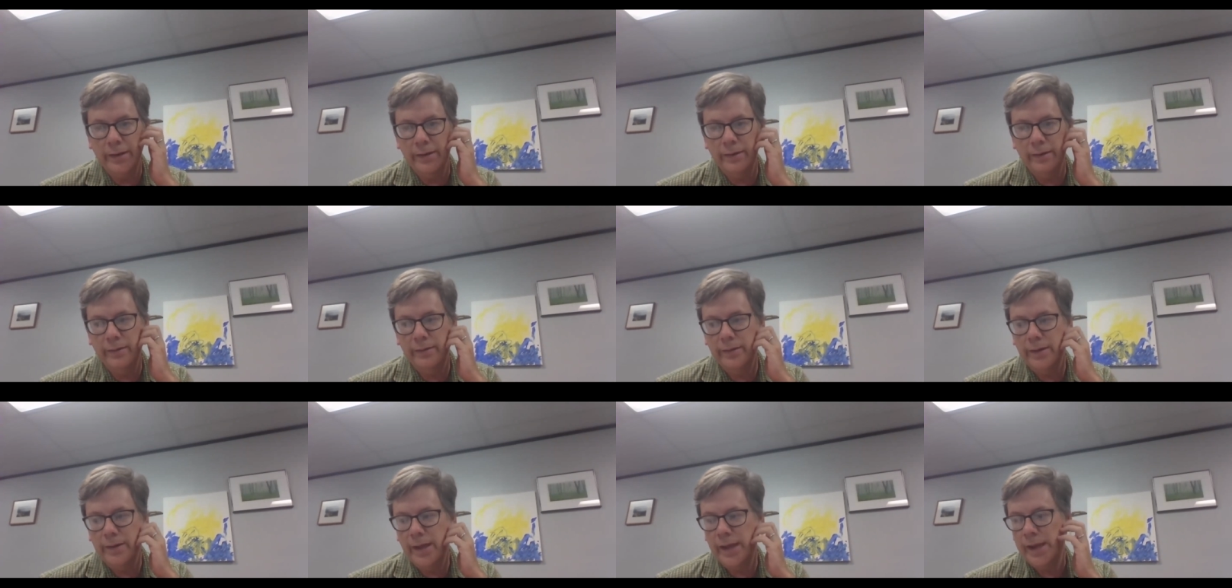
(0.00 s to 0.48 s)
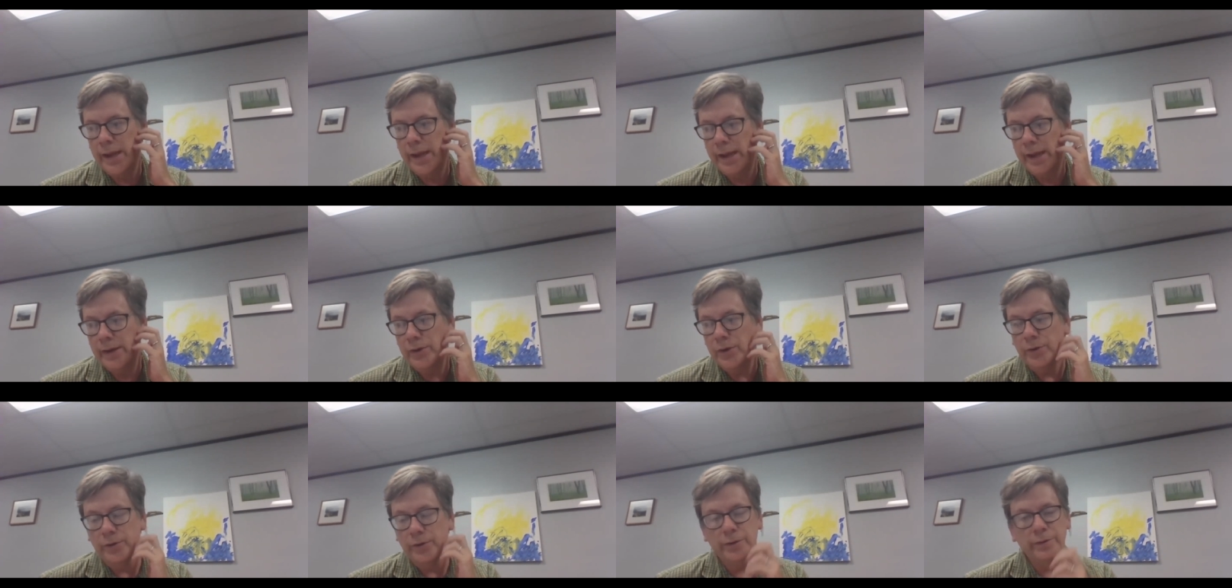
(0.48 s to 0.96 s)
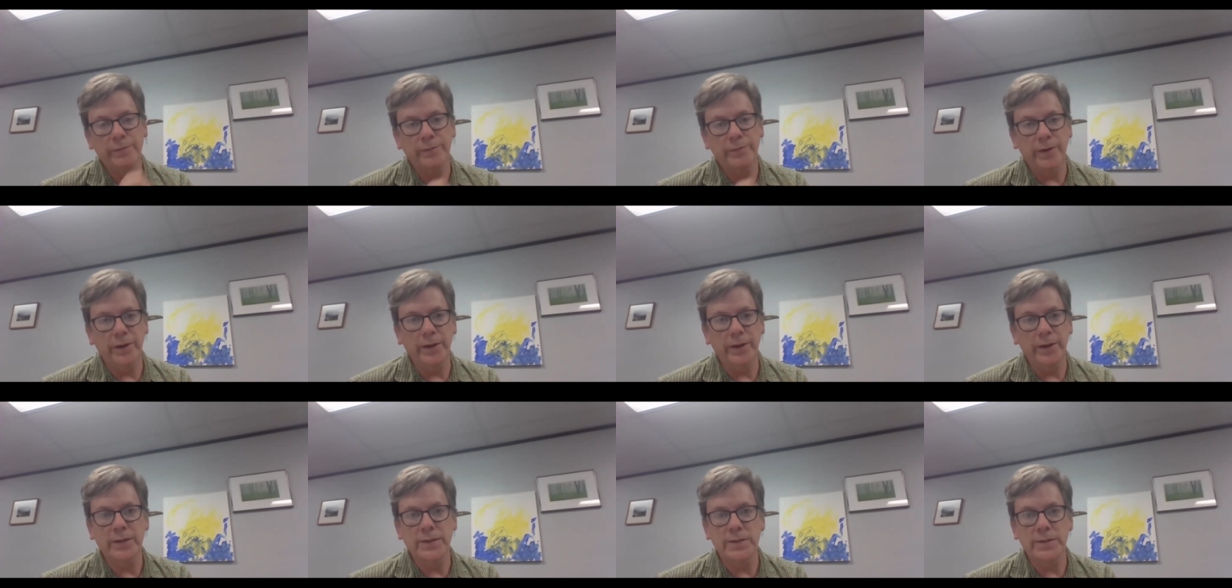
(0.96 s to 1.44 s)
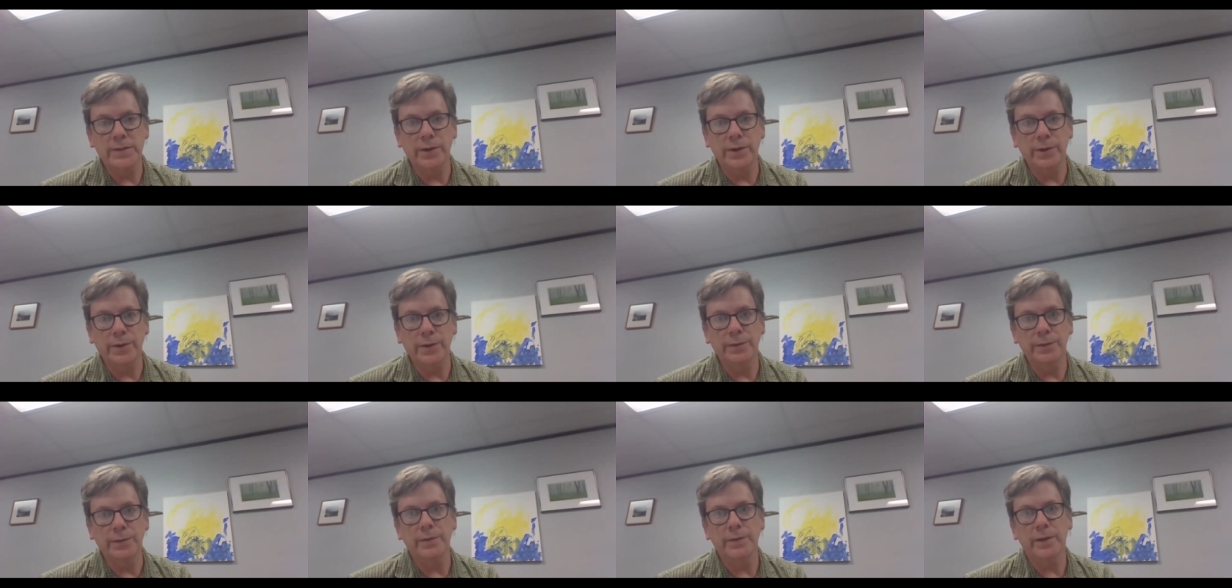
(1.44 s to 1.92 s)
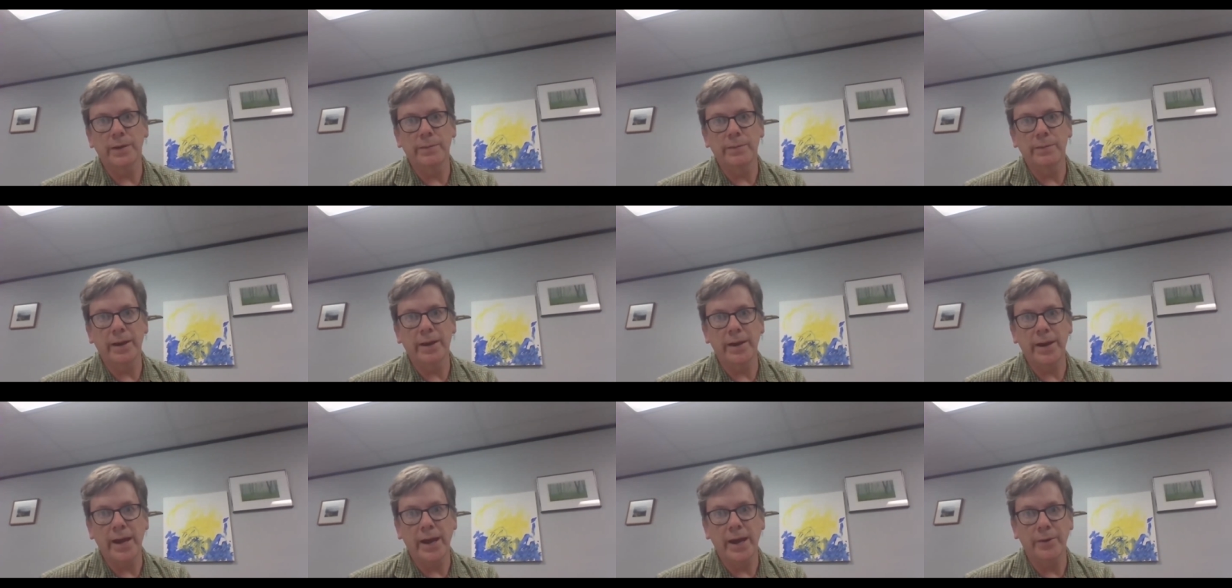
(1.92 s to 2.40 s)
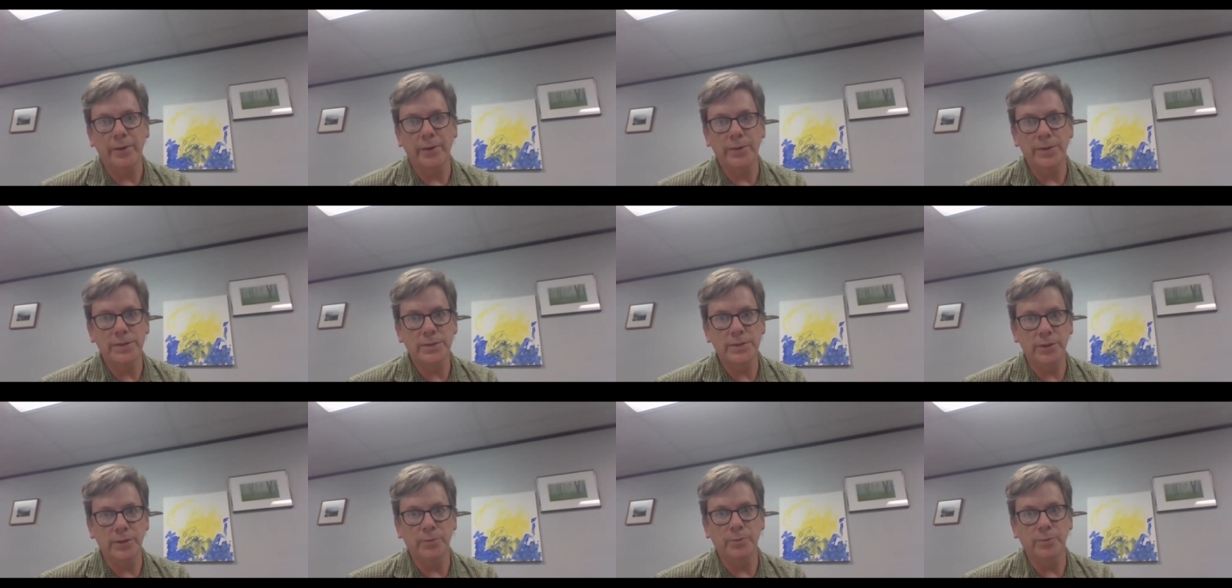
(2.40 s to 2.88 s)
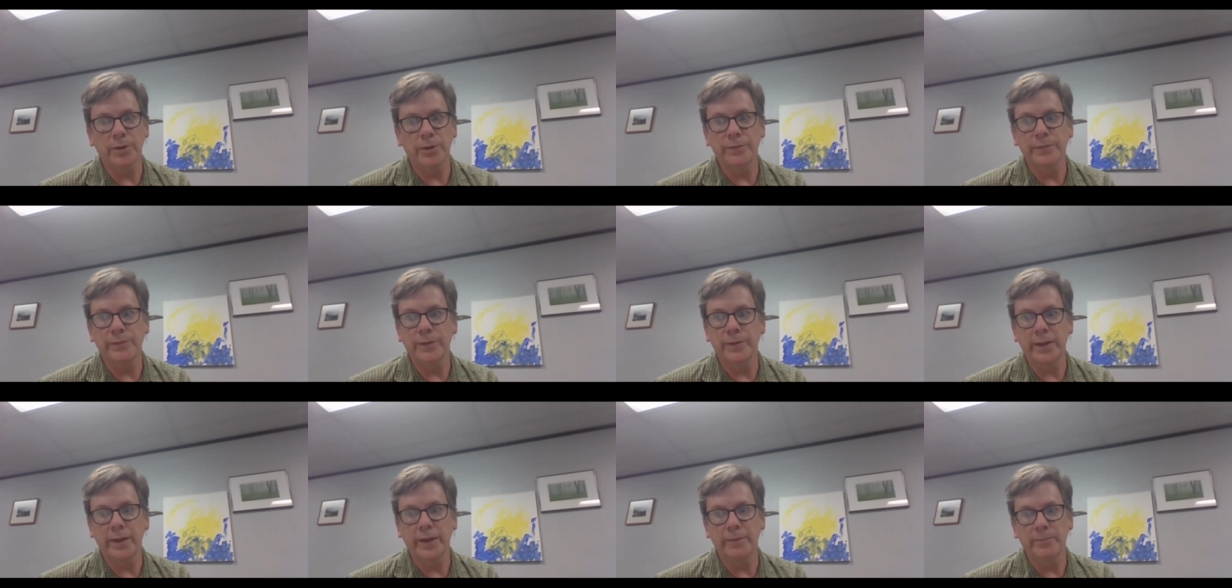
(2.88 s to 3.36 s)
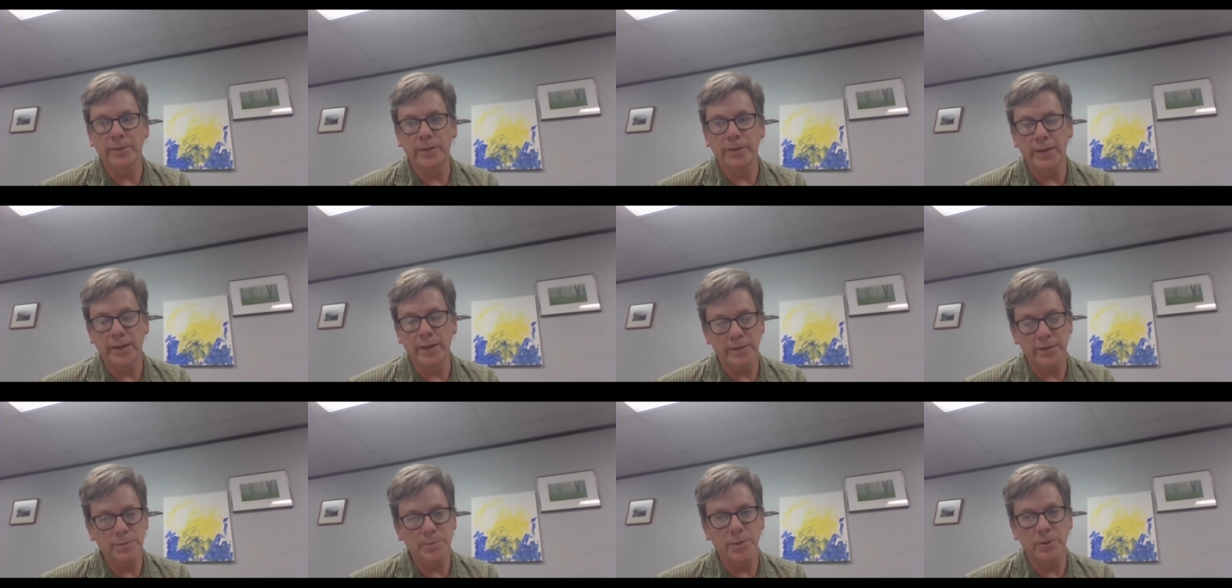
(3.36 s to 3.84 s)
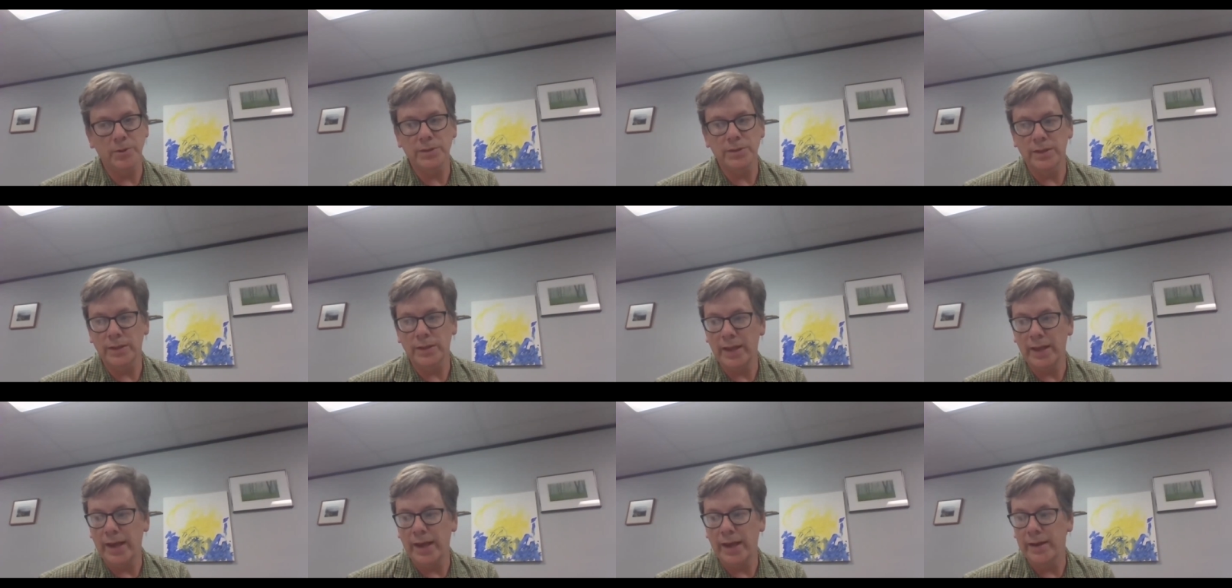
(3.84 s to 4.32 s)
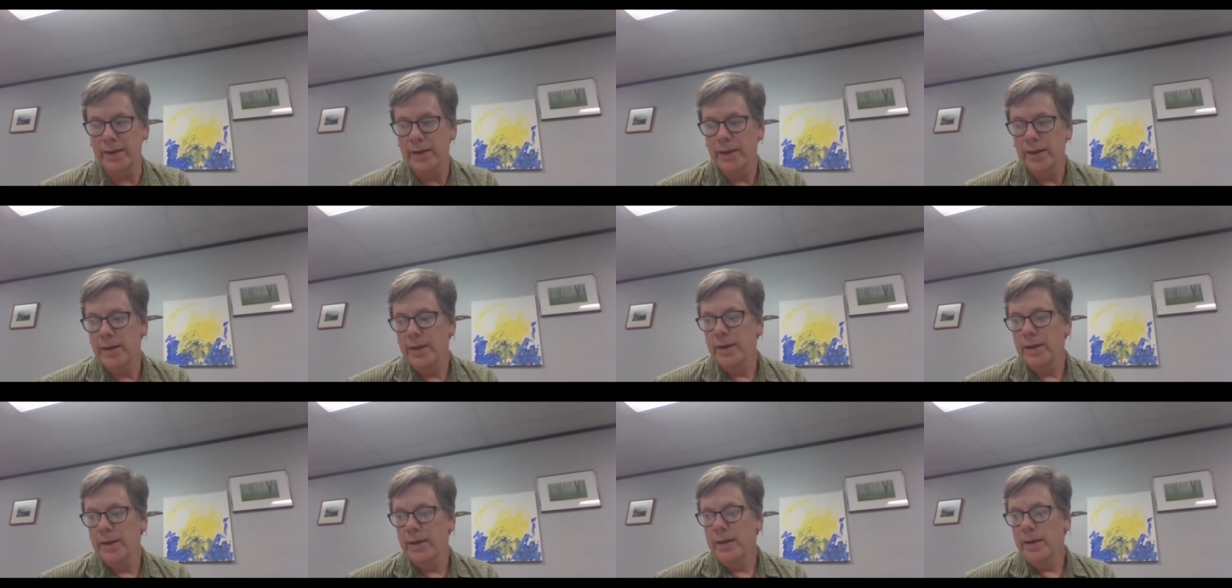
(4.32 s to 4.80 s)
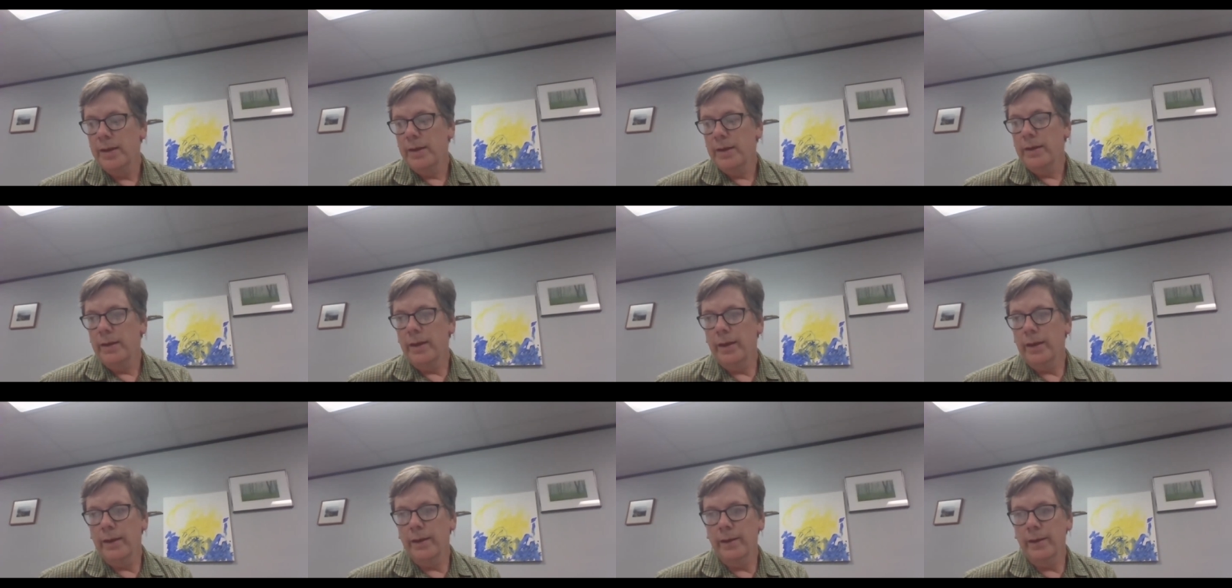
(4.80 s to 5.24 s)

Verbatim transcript: and and I know they're very concerned about how it's going to work for them, and they spoke to that.